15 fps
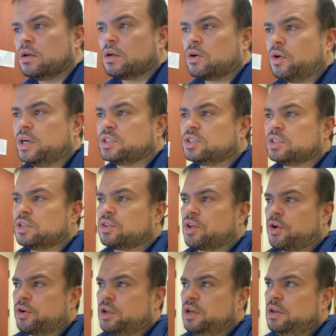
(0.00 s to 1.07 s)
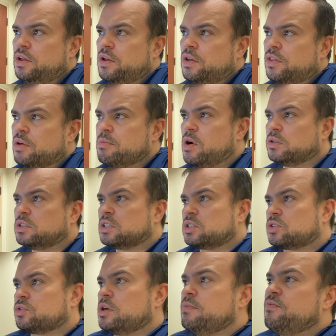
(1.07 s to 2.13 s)
Question 30. The most
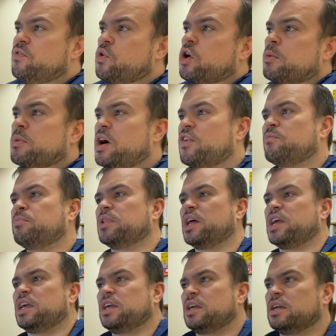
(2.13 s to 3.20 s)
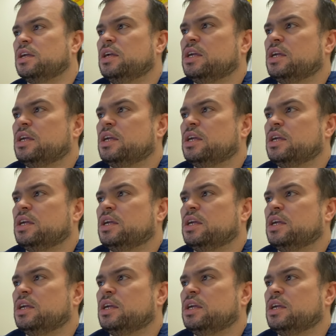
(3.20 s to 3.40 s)
extreme form of blank